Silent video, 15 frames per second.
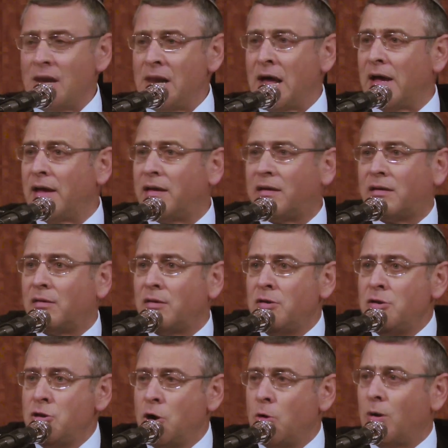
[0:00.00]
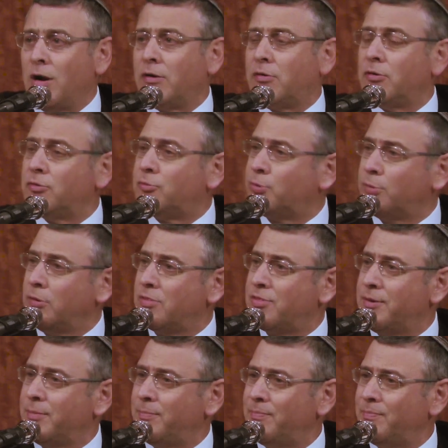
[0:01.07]
Like no one controlled
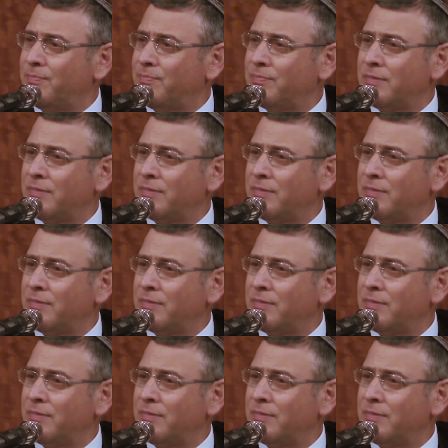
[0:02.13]
them.